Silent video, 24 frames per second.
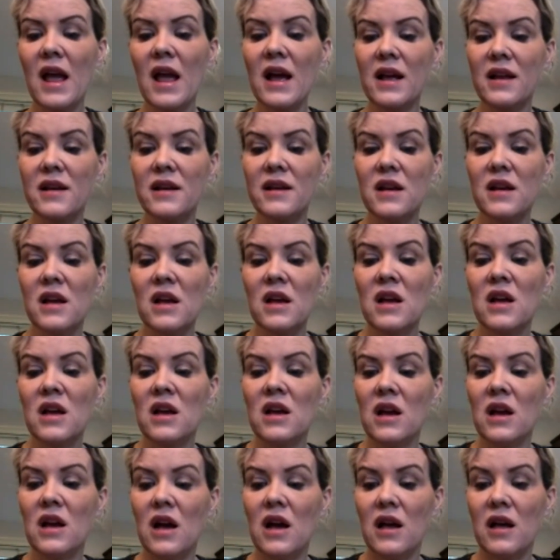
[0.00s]
And,
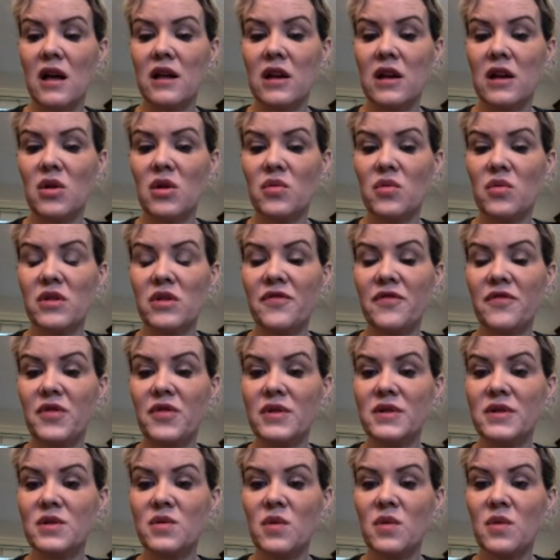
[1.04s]
you know, the
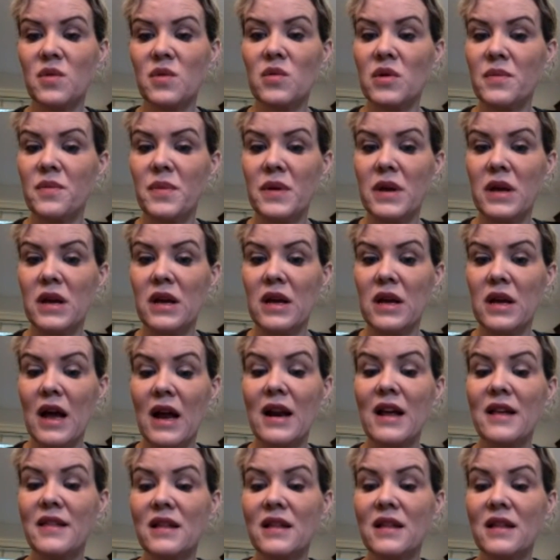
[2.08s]
first one would be,